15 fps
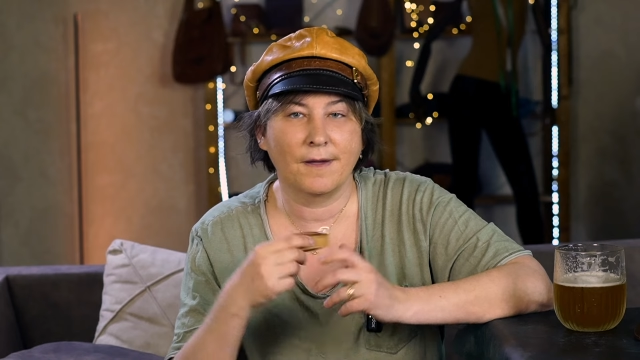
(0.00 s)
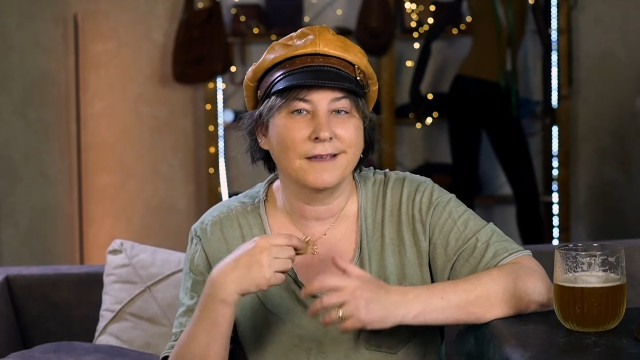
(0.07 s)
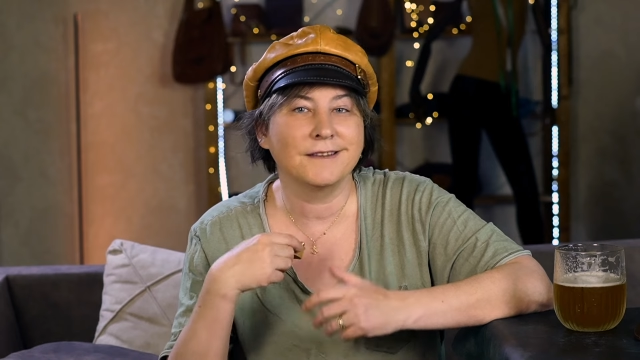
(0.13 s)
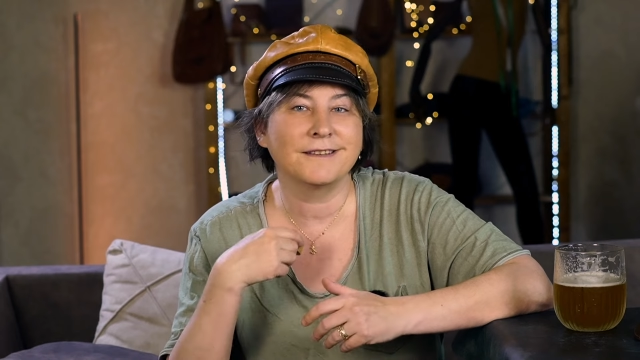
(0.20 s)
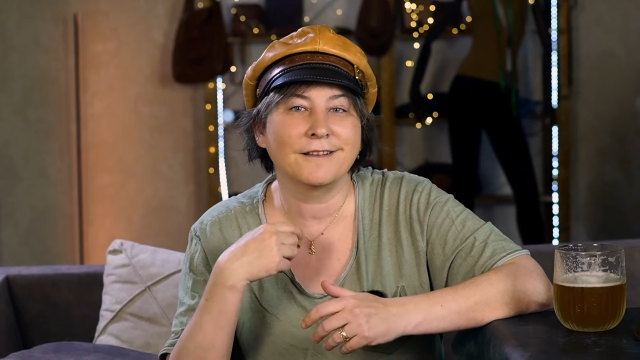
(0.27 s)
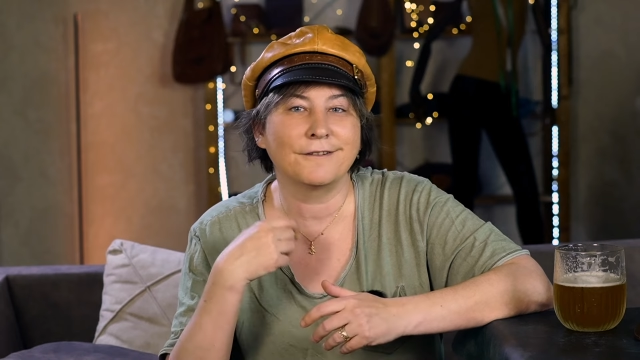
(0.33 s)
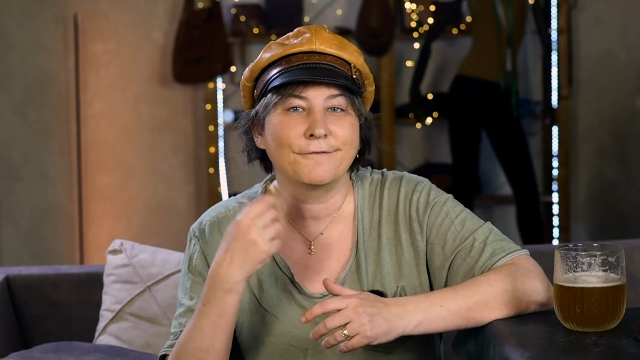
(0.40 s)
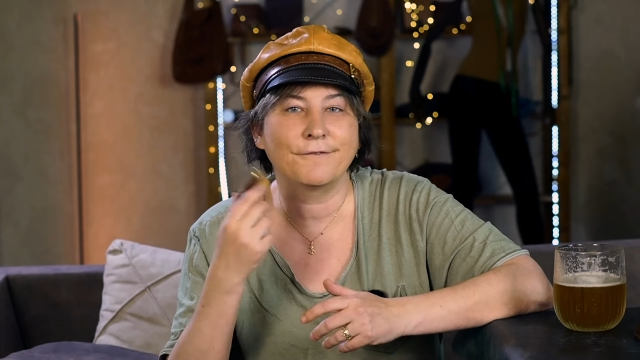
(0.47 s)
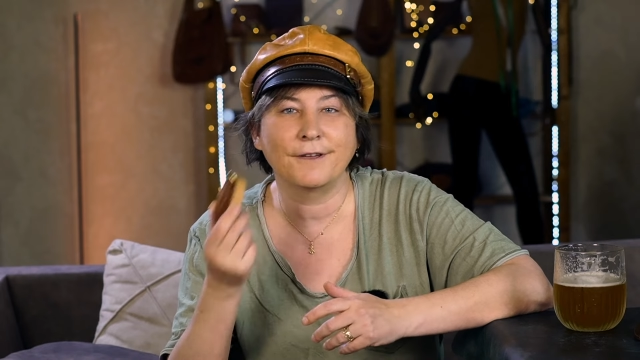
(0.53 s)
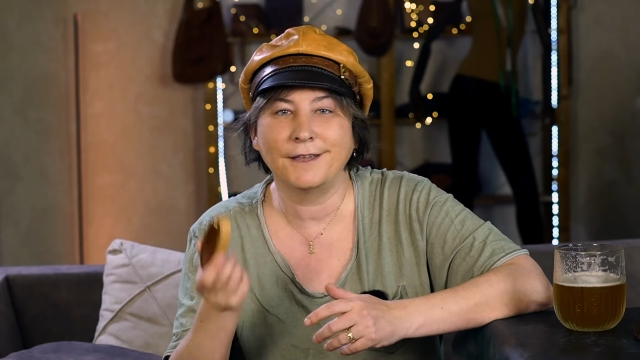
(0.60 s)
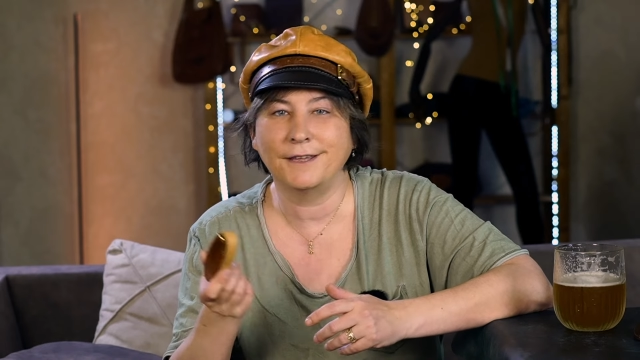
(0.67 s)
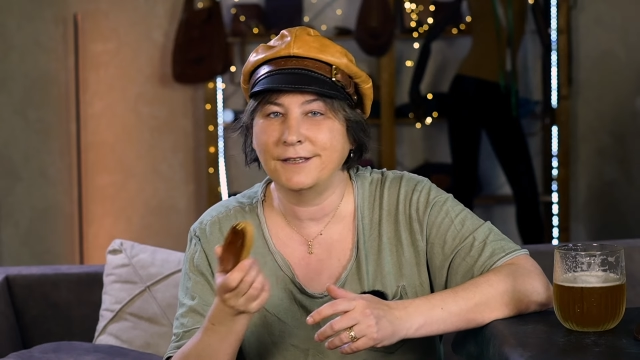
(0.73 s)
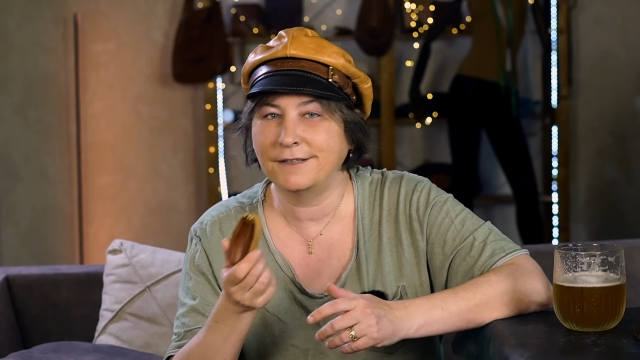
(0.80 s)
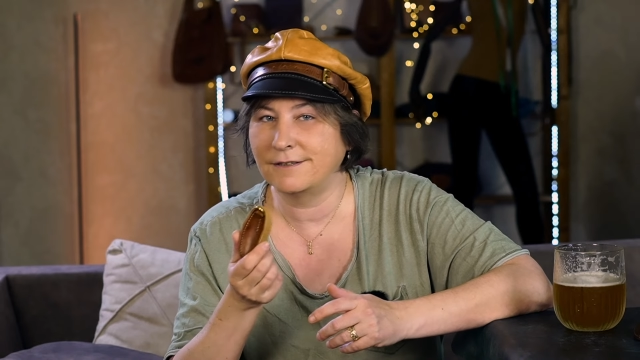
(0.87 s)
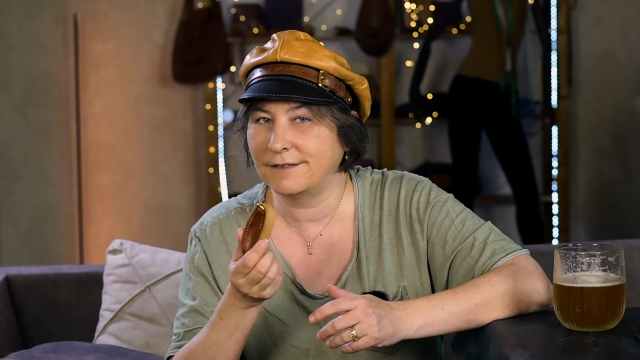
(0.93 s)
myself
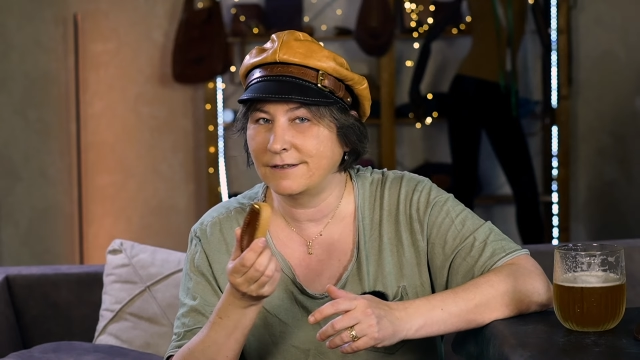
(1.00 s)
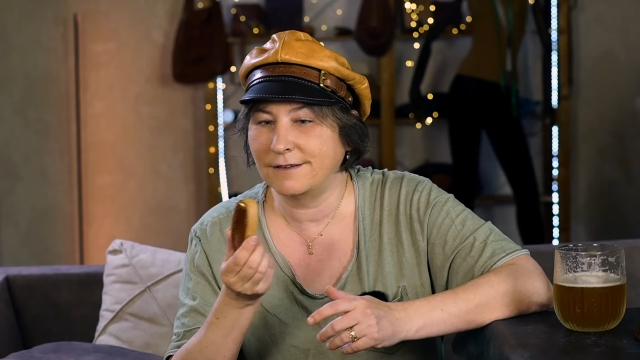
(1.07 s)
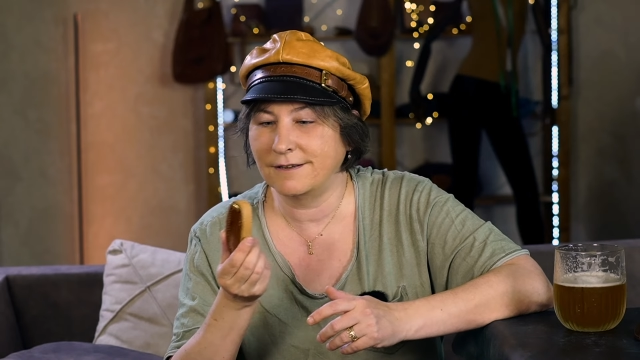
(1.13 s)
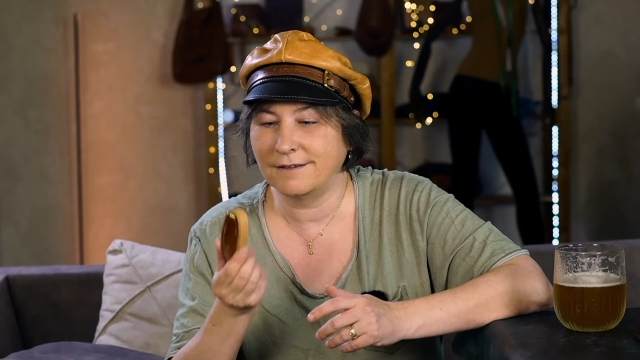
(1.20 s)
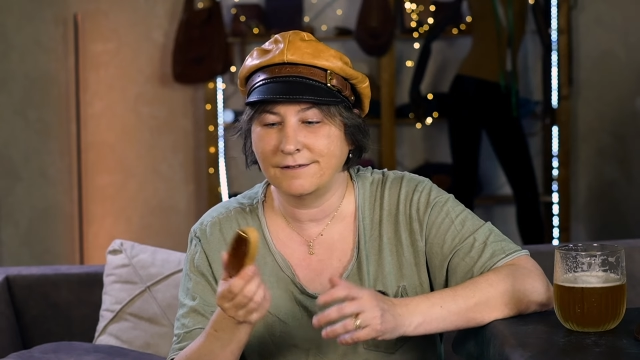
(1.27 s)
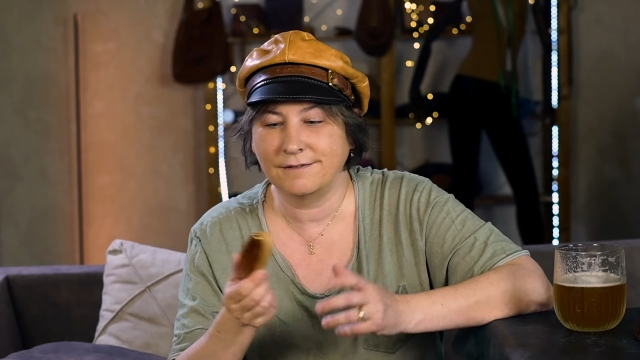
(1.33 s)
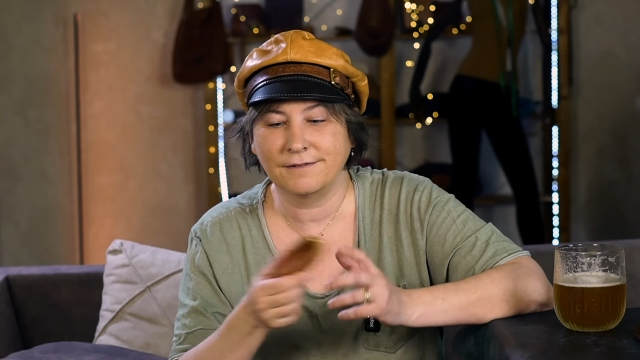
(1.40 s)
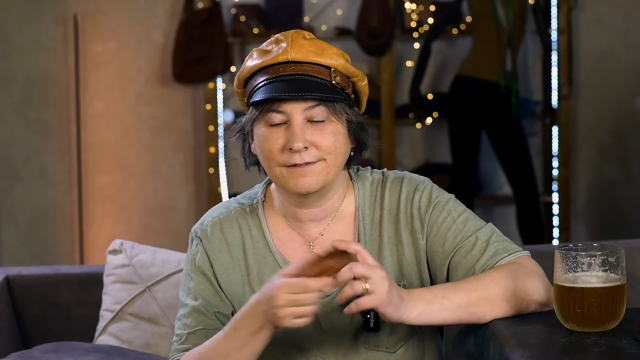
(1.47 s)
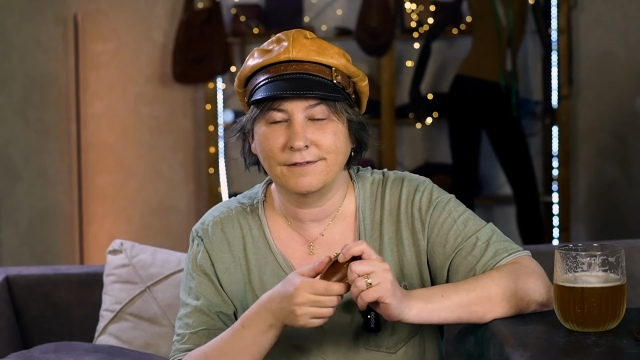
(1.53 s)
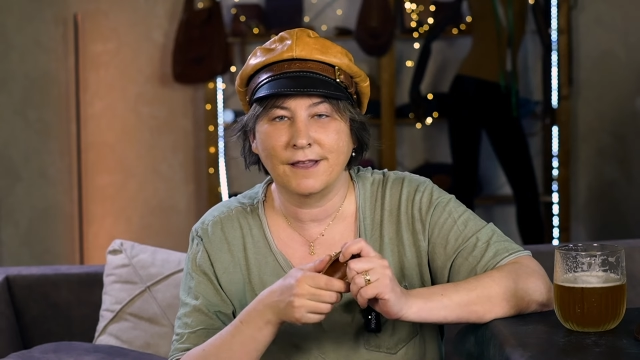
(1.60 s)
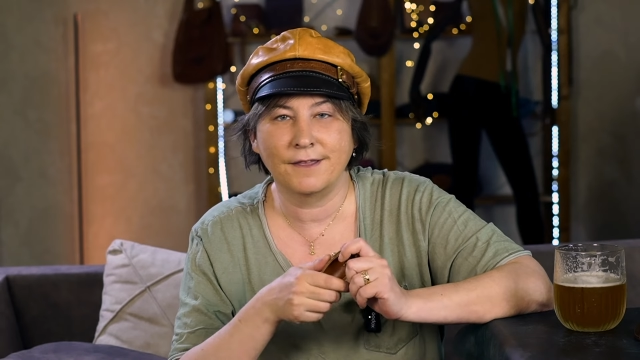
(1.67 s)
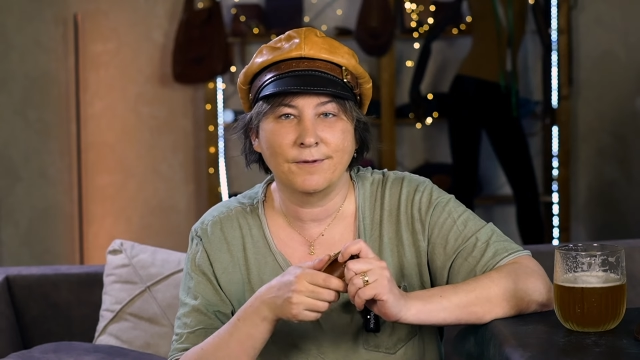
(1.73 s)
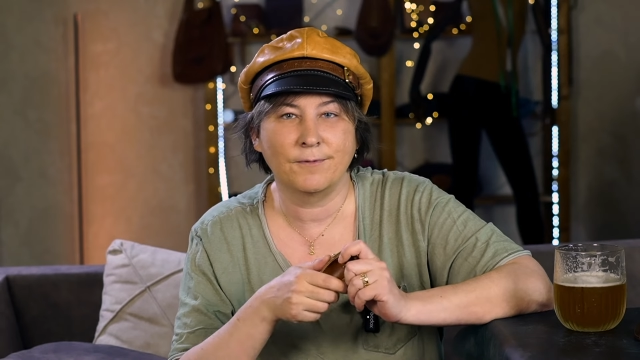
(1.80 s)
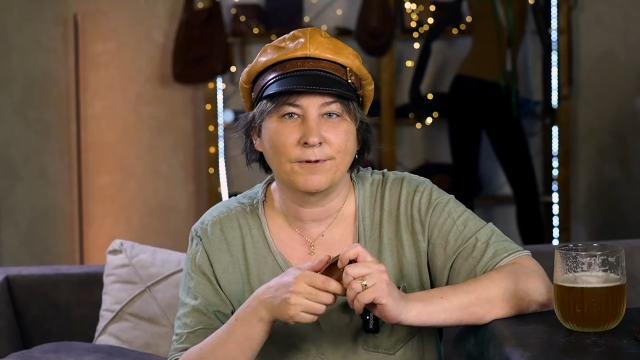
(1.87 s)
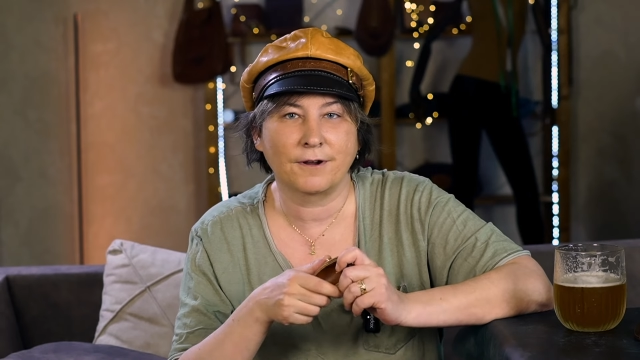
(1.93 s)
hate
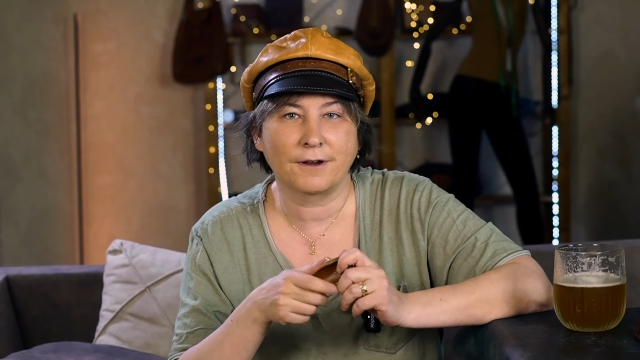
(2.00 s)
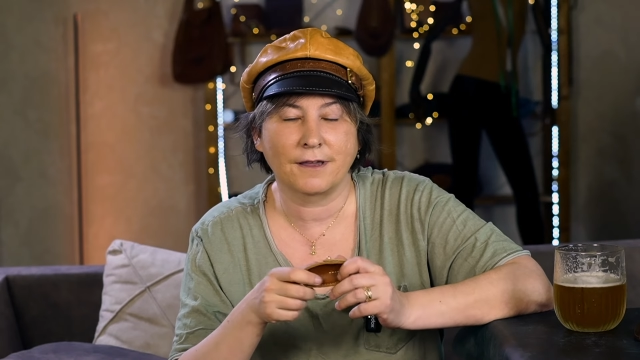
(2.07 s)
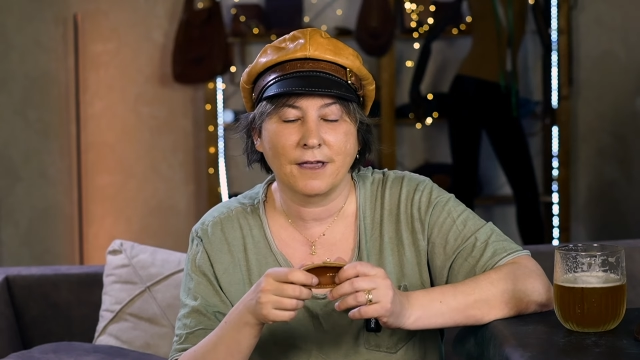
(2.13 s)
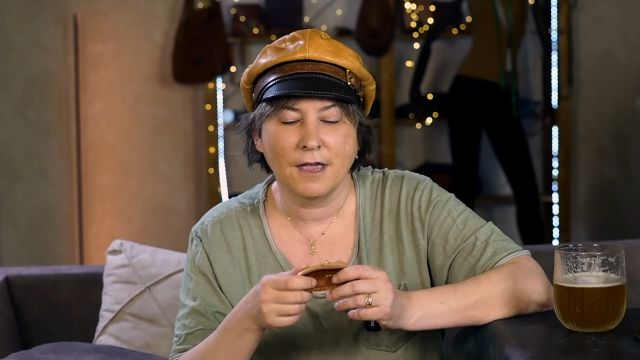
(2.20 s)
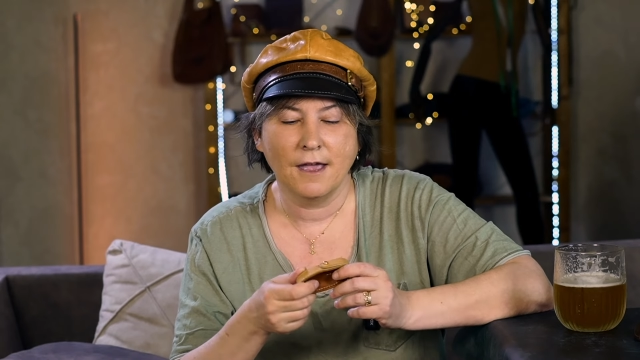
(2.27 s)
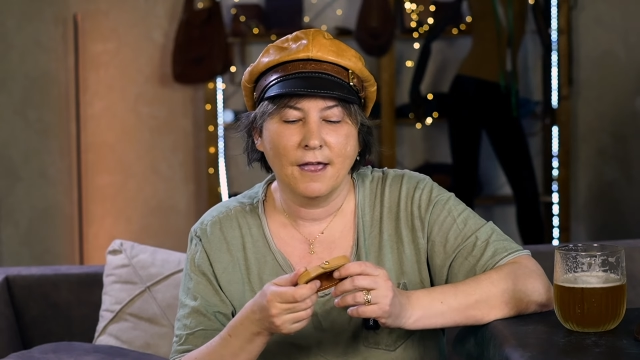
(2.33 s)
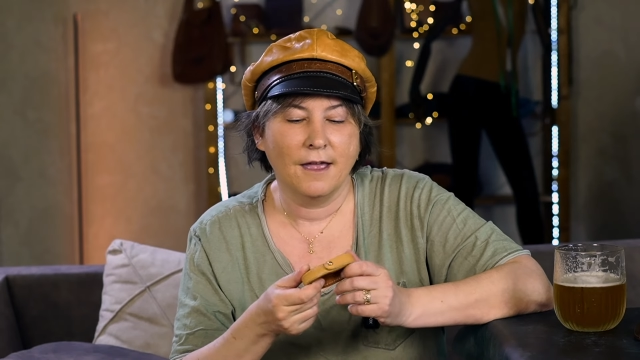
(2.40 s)
leatherwork.